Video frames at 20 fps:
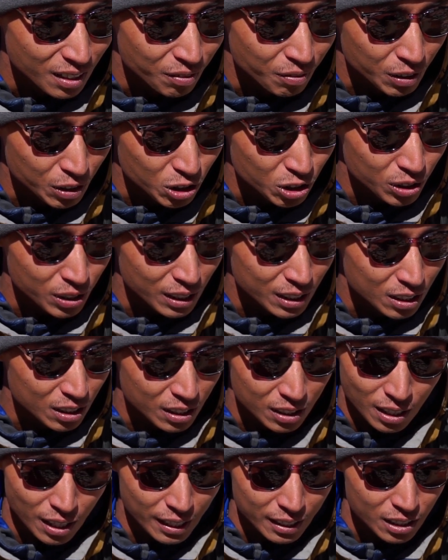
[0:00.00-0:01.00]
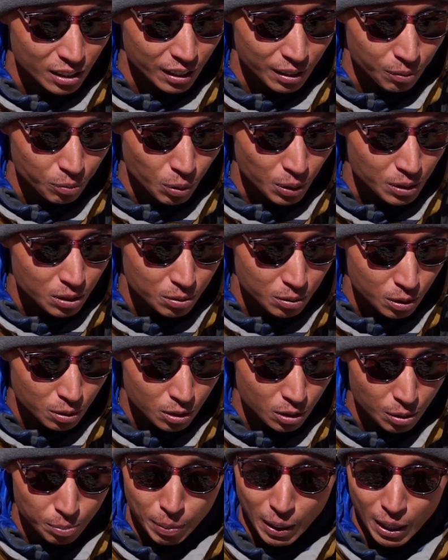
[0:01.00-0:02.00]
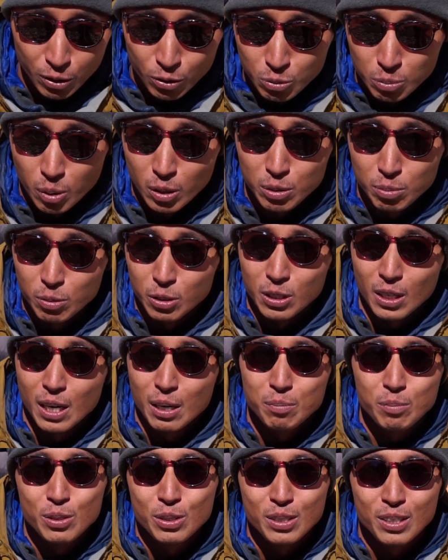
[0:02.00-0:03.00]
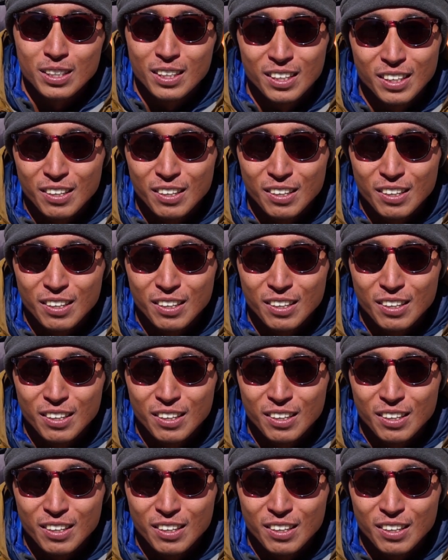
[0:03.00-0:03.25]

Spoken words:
eventually I just had to like run to the bathroom multiple times,